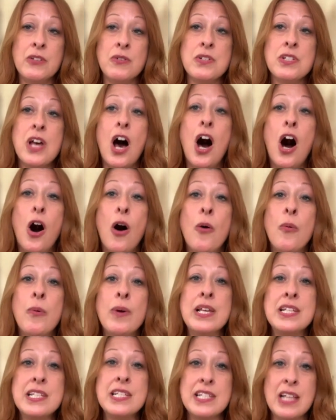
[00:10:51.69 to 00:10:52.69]
There's
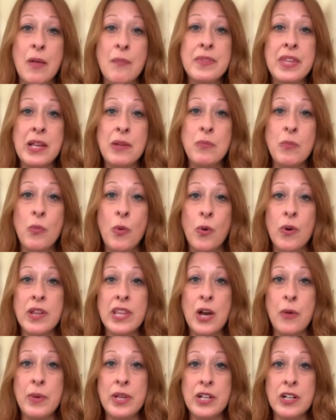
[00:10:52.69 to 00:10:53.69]
always something
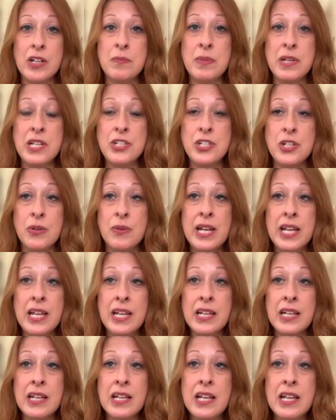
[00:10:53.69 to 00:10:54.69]
more that we could be
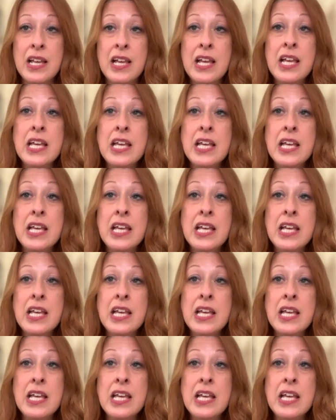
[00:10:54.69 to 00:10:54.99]
doing,